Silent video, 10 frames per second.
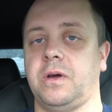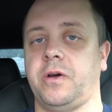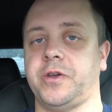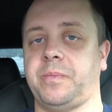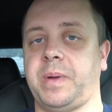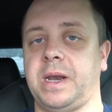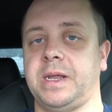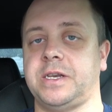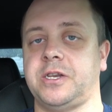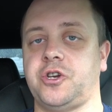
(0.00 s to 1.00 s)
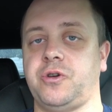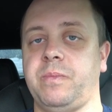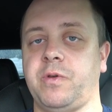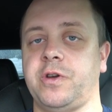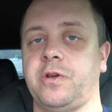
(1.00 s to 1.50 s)
Autopilot
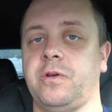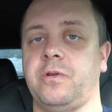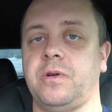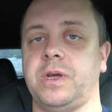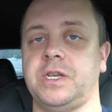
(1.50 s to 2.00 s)
3.0